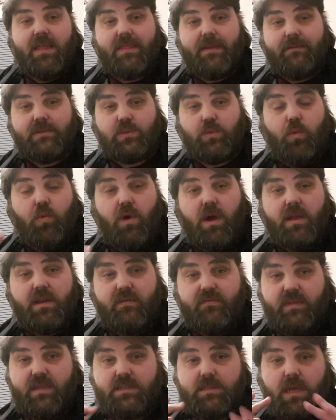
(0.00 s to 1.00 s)
There is one
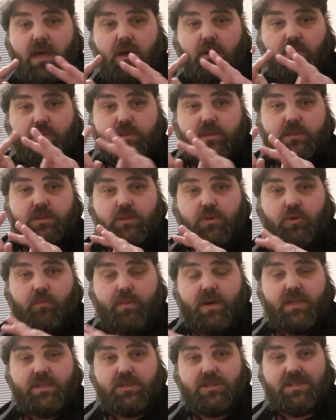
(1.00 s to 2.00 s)
of these holes that's all
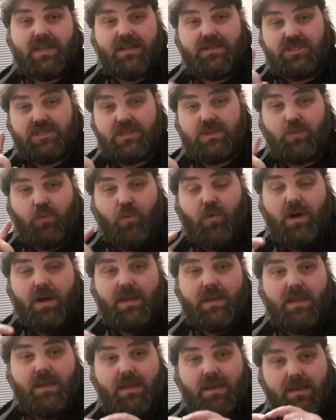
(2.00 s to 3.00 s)
punched out, just
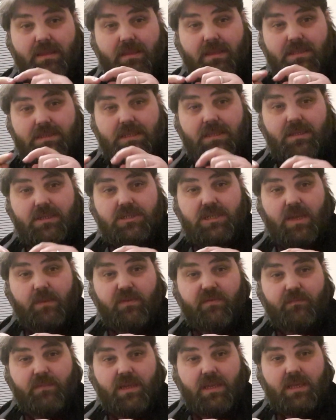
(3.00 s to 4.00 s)
one, that's in the
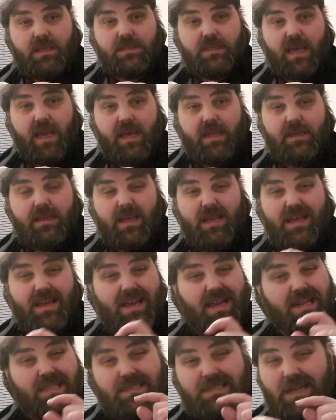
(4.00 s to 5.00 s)
shape of Mickey's head.
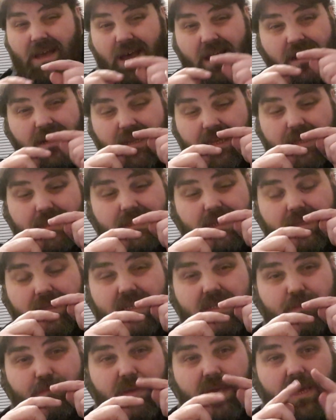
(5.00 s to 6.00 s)
And it's tiny, it's like
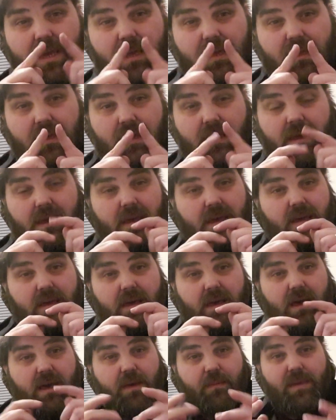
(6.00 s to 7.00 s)
this big.
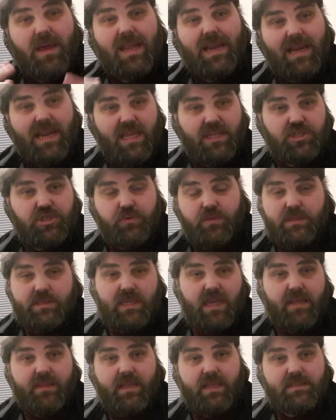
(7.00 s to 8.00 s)
Unless you were
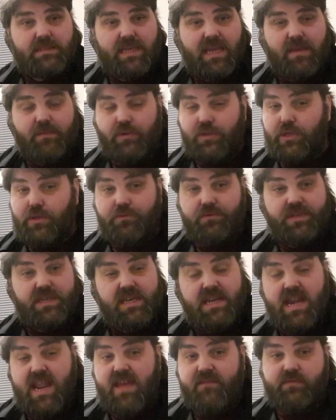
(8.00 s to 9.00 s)
sat at that table, you'd
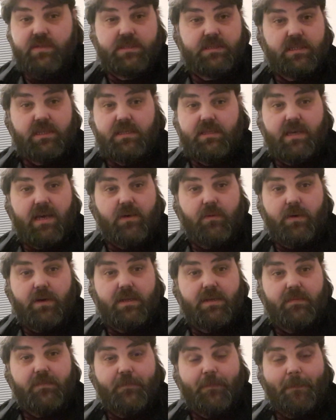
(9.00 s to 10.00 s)
never see that
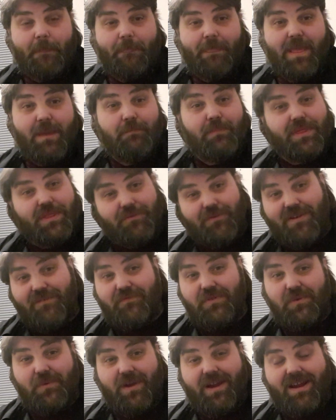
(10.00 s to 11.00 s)
one, but they're
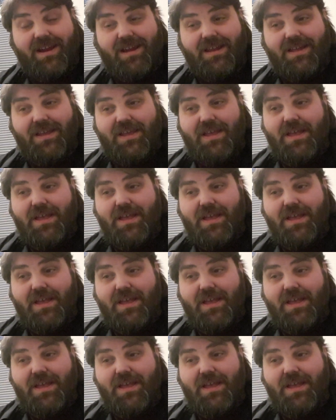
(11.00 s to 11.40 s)
everywhere.